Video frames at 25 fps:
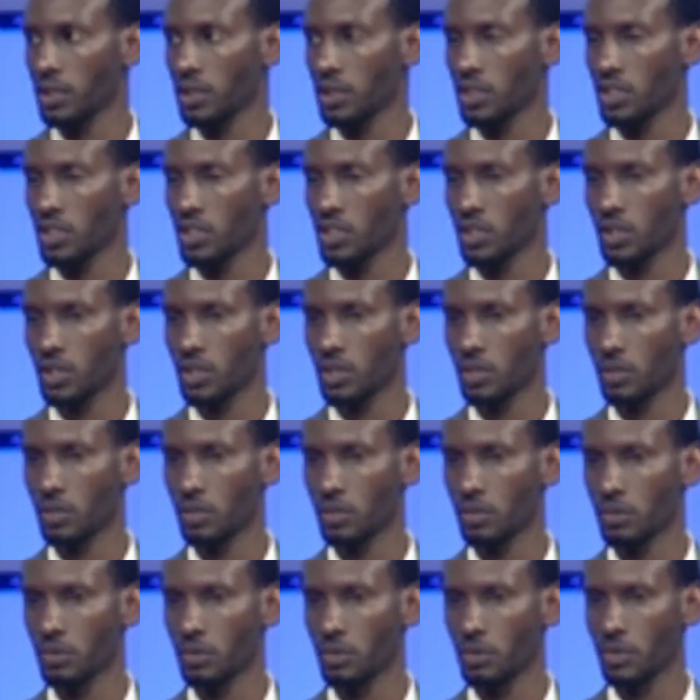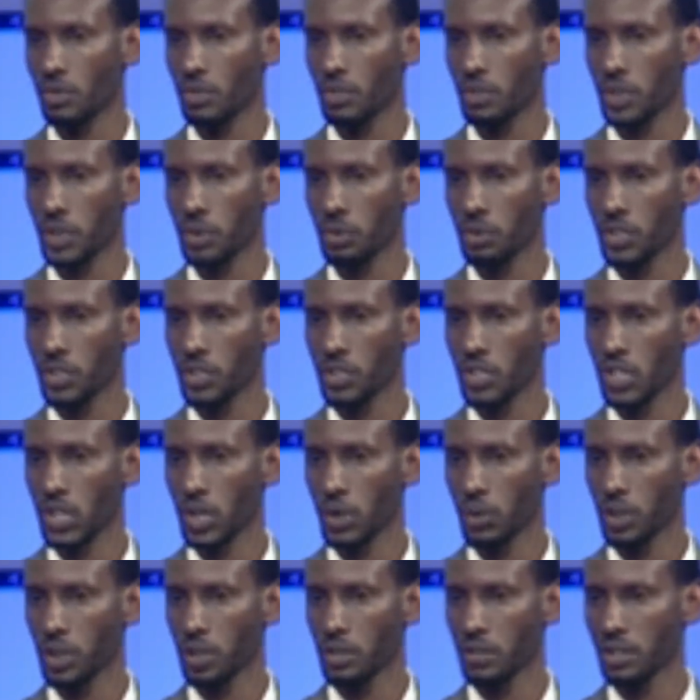So there is
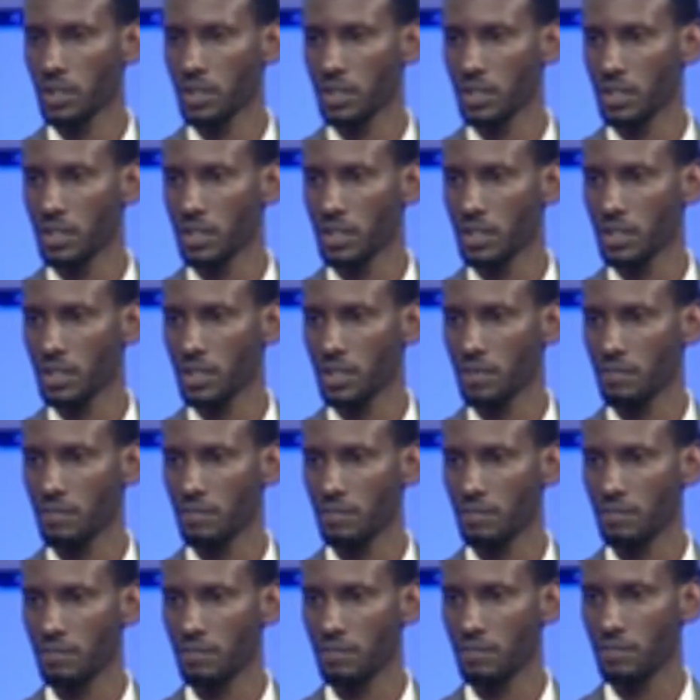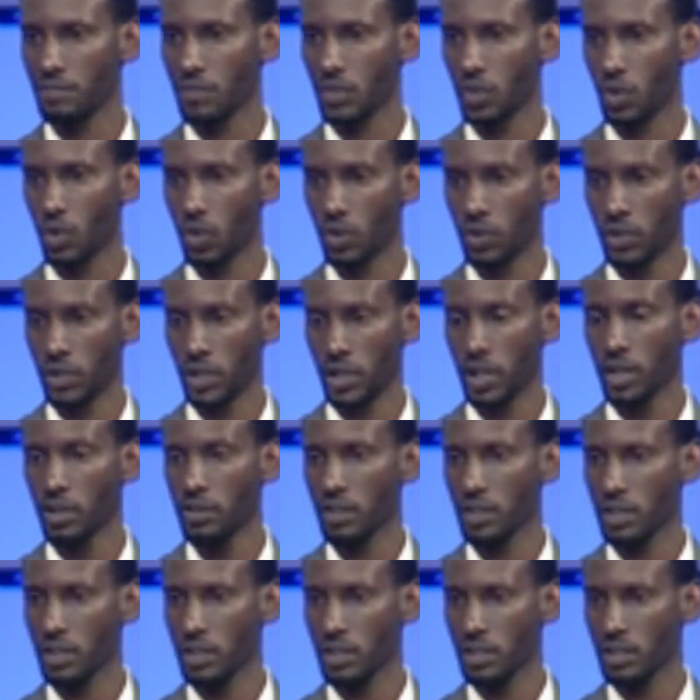knowing this is all the areas